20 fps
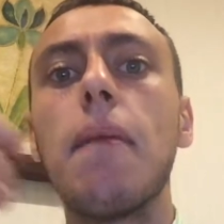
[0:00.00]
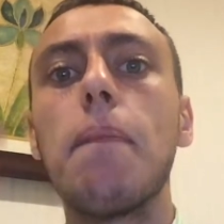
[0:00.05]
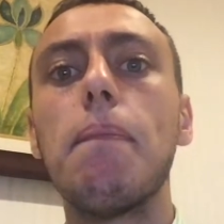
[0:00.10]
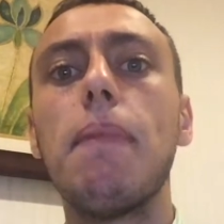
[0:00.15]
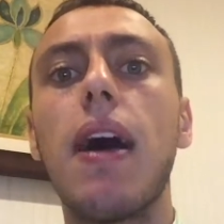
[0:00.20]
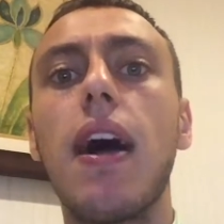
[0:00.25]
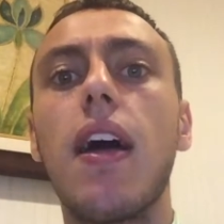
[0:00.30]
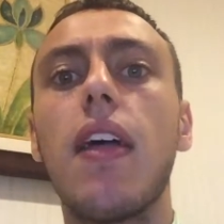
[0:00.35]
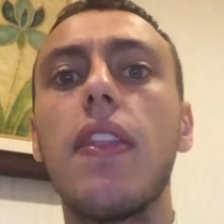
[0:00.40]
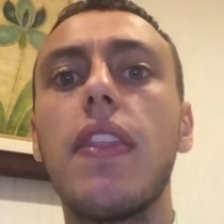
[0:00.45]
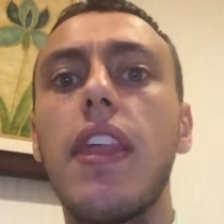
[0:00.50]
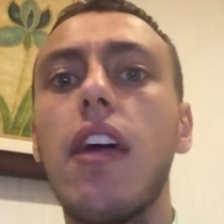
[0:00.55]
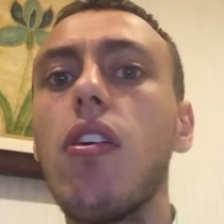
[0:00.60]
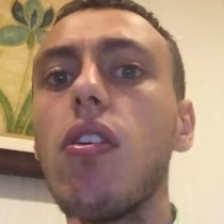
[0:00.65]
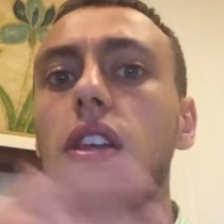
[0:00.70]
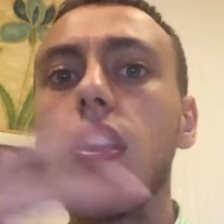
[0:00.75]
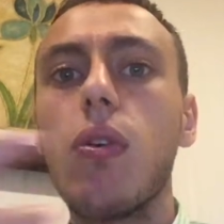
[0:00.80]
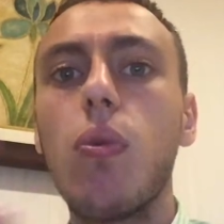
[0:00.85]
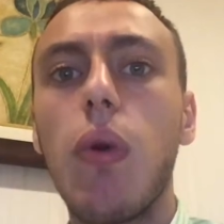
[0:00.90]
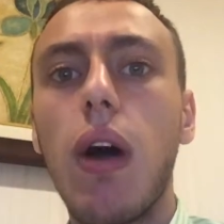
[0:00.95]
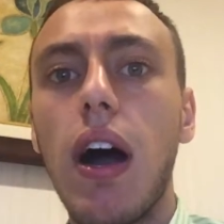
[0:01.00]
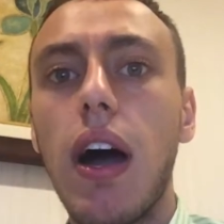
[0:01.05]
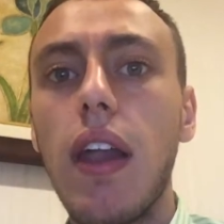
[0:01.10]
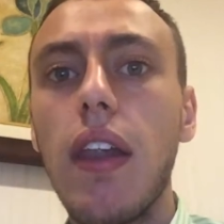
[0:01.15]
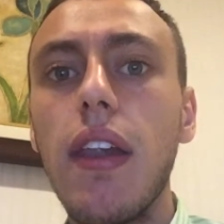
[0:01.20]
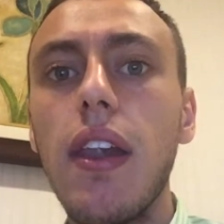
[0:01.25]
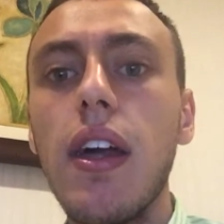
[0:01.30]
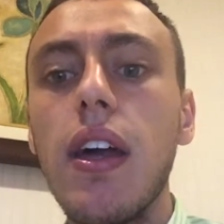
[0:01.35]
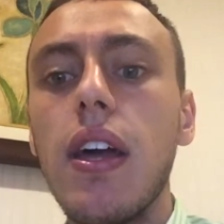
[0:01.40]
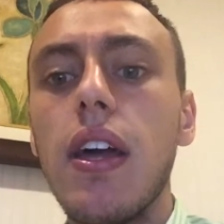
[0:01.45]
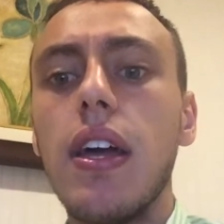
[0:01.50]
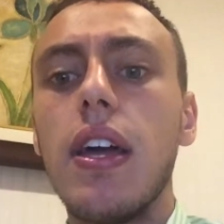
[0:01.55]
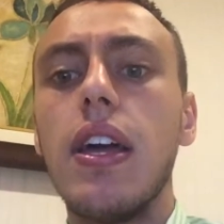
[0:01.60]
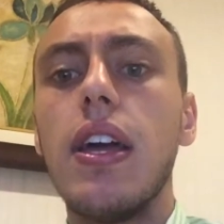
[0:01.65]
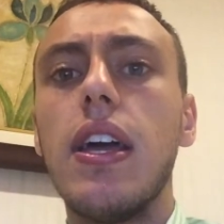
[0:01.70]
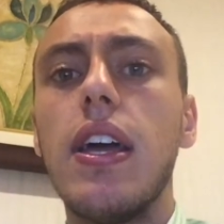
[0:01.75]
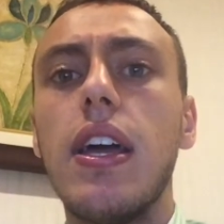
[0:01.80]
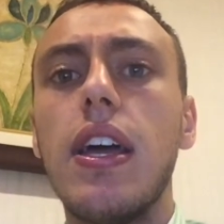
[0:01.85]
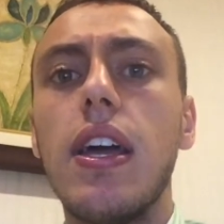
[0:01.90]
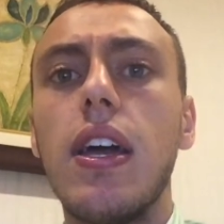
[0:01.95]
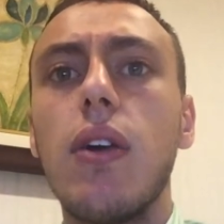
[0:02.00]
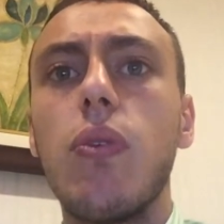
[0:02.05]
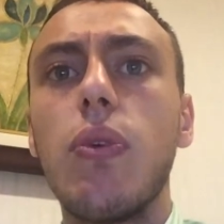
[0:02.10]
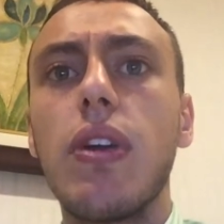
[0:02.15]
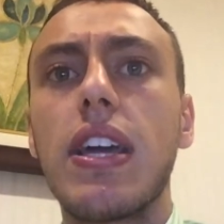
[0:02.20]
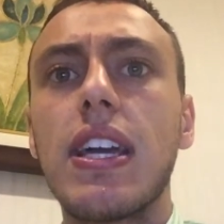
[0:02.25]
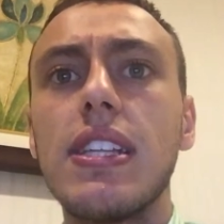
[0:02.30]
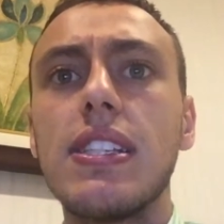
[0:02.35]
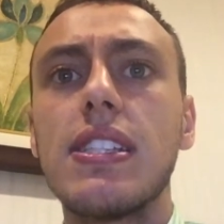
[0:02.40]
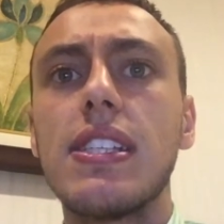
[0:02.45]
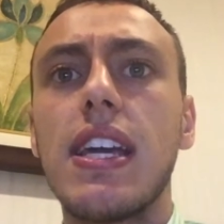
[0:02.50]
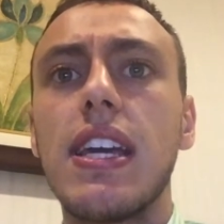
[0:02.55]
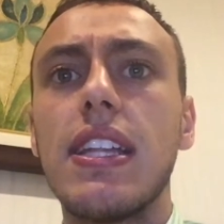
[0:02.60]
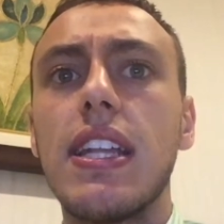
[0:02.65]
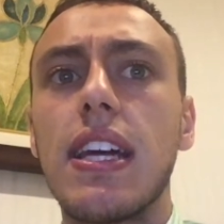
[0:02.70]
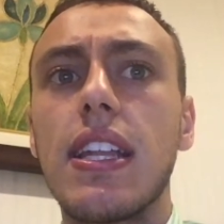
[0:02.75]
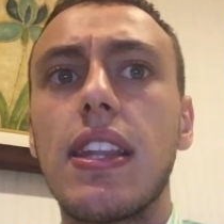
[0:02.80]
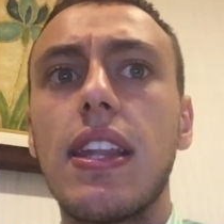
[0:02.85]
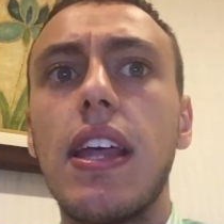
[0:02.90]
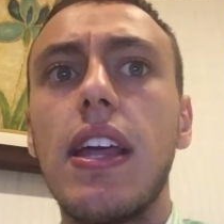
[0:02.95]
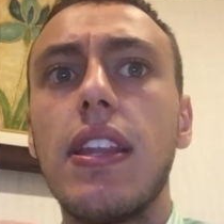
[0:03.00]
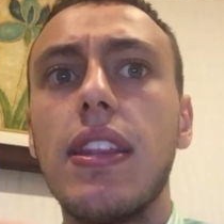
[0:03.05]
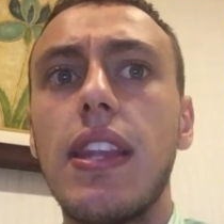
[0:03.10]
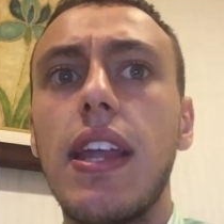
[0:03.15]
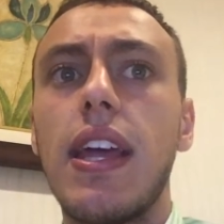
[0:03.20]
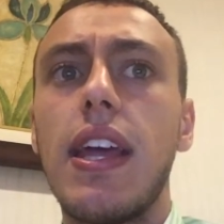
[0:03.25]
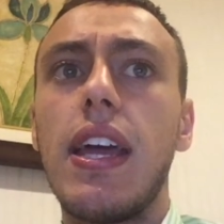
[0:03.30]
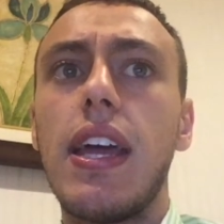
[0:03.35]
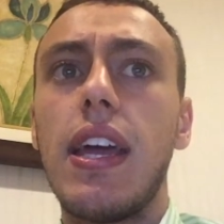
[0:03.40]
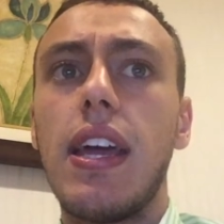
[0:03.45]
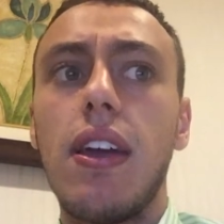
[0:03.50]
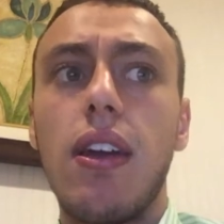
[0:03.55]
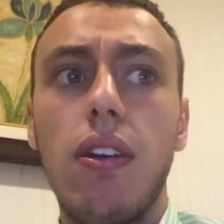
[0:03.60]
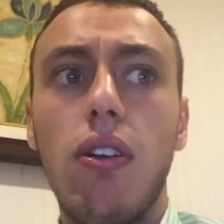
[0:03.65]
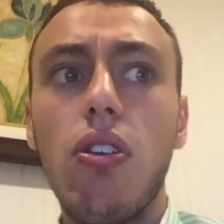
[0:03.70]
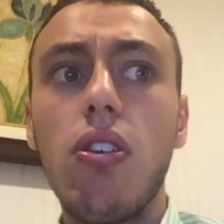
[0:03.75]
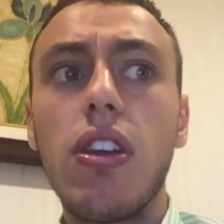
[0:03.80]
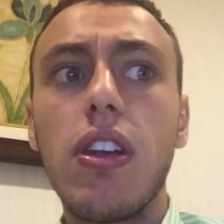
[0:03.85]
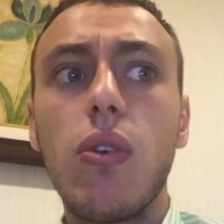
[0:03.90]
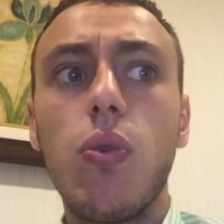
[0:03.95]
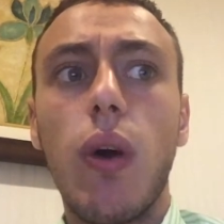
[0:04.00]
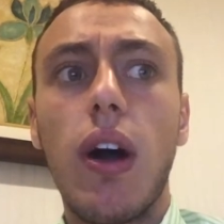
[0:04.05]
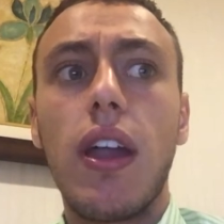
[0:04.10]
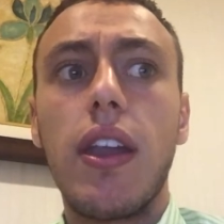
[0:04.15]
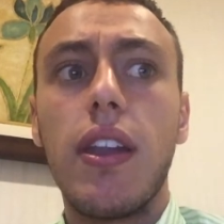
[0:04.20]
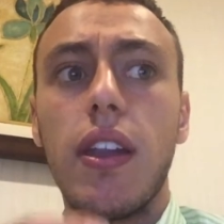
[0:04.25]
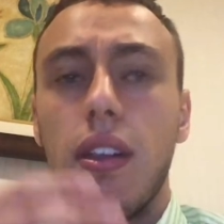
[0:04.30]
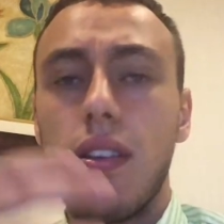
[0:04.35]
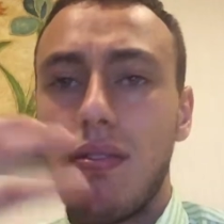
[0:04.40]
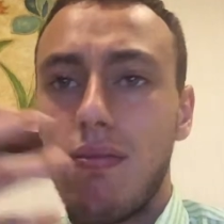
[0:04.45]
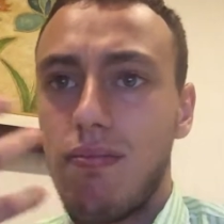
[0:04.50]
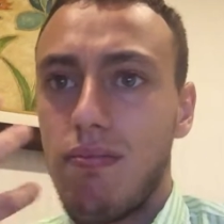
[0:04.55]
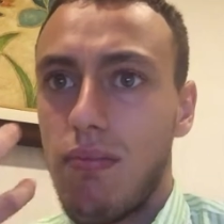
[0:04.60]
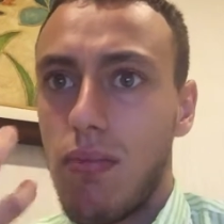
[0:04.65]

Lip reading: but the only one we can say that the only one